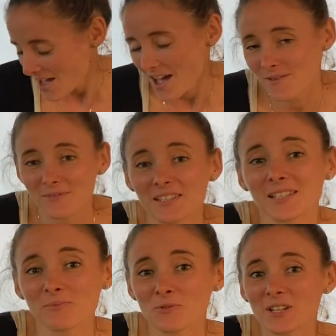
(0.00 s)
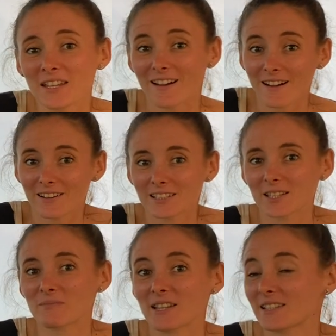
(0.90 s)
And this morning our
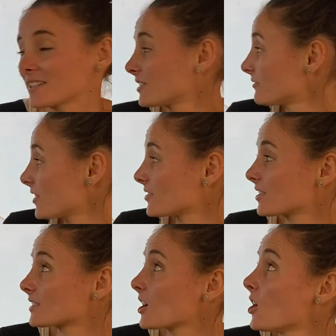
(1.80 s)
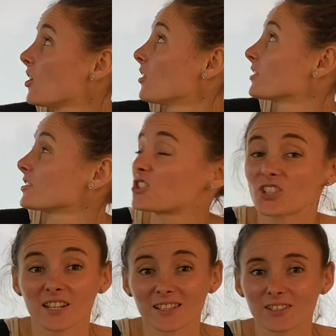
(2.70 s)
assembly is going to focus on
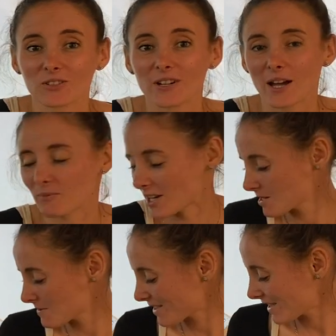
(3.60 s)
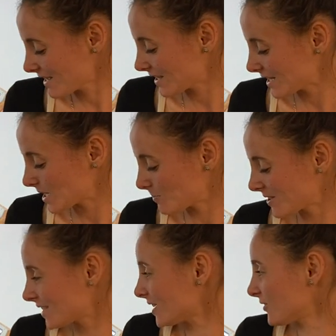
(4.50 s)
jigsaw and we're going to be thinking
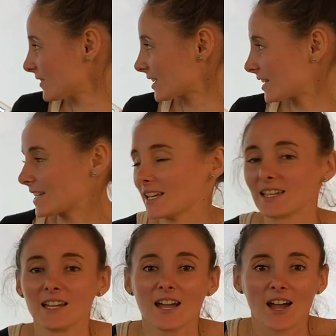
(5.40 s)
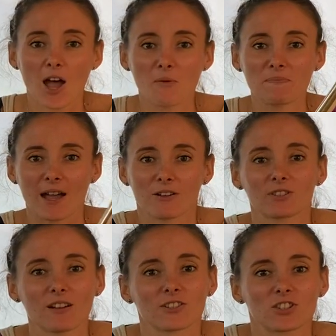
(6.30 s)
specifically about
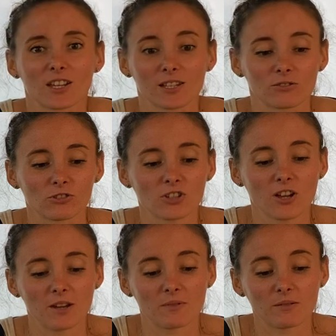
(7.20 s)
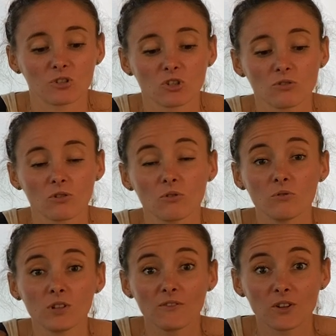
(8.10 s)
our jigsaw chime and I'm sure
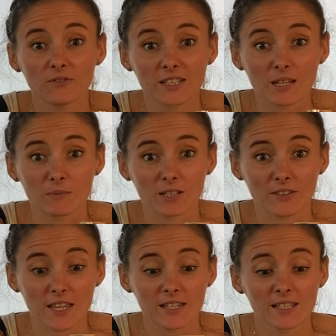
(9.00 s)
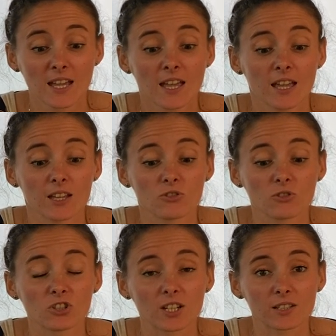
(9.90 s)
all of you have seen one of these in your
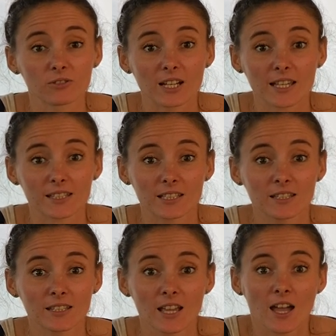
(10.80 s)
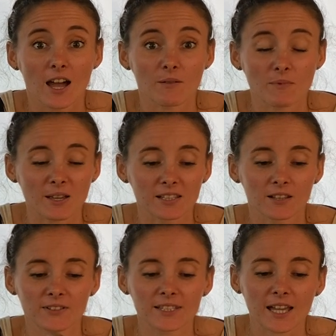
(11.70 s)
jigsaw lessons and um, it makes a
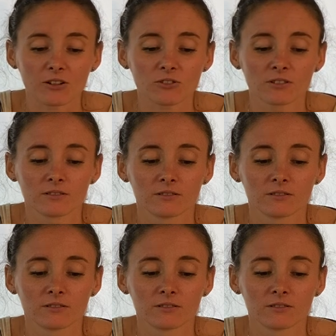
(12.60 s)
lovely sound.